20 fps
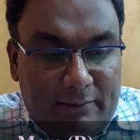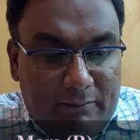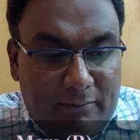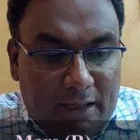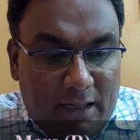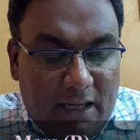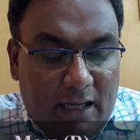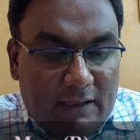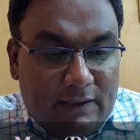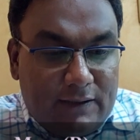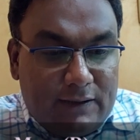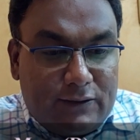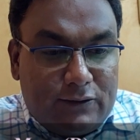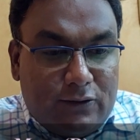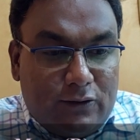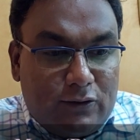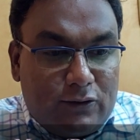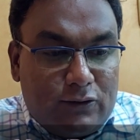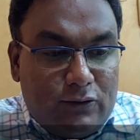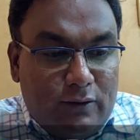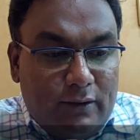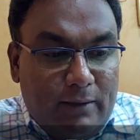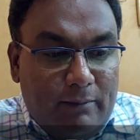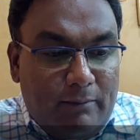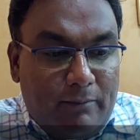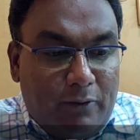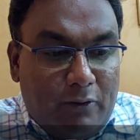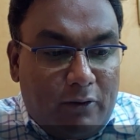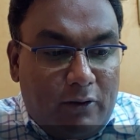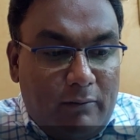Mars is also
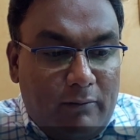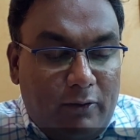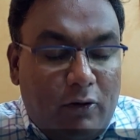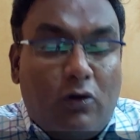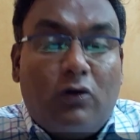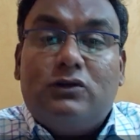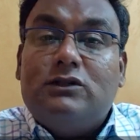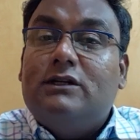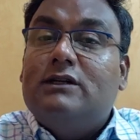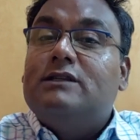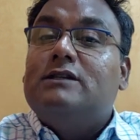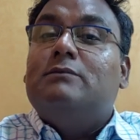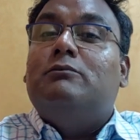important because it is